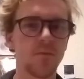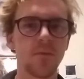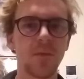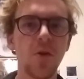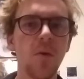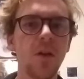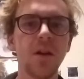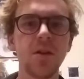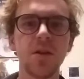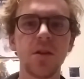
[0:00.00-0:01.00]
they're willing
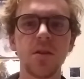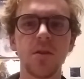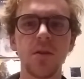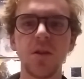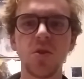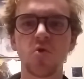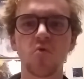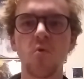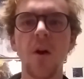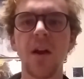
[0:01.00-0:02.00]
to just
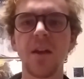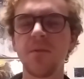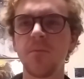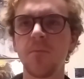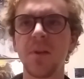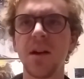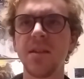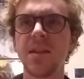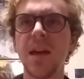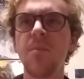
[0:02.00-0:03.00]
destroy us because
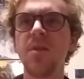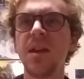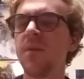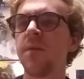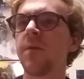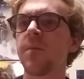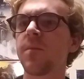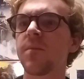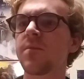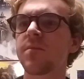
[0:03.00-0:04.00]
they believe
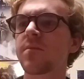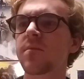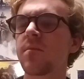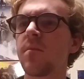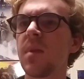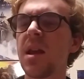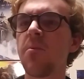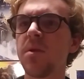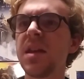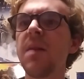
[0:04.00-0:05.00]

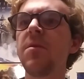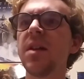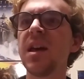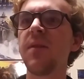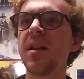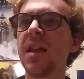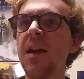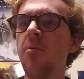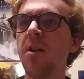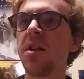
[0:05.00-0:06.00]
what they believe and they
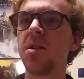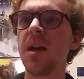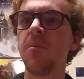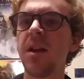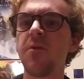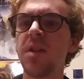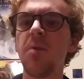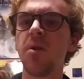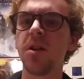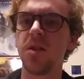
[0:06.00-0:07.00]
want to claim whatever they
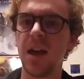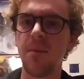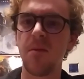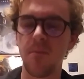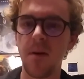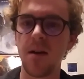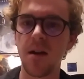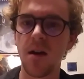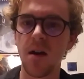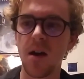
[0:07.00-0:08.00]
want to claim and ma
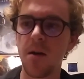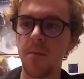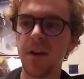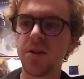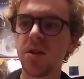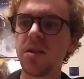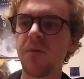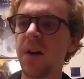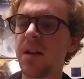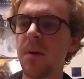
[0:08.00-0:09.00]
make it
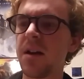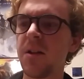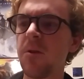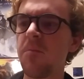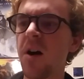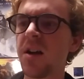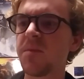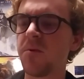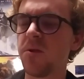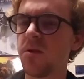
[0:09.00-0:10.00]
justified by any way
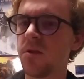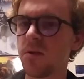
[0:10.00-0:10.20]
possible.